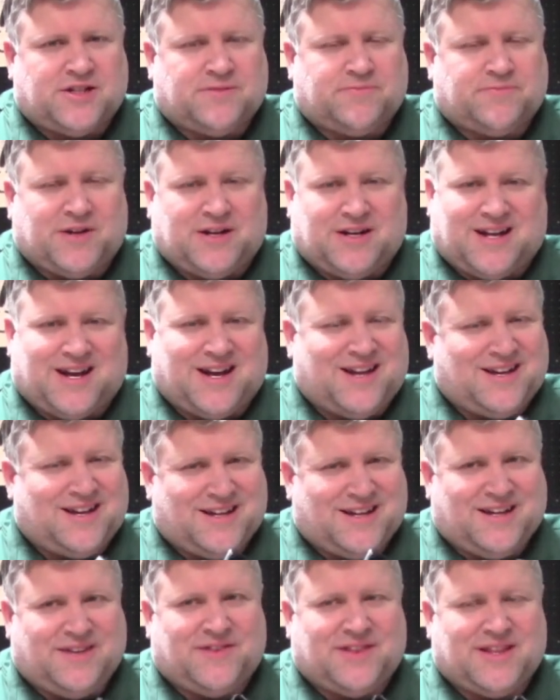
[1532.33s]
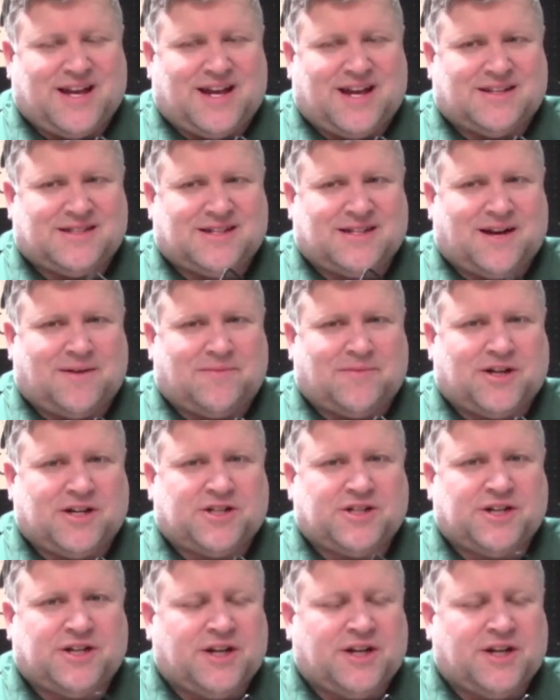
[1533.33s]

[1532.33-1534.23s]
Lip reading: but not even that, it's not much.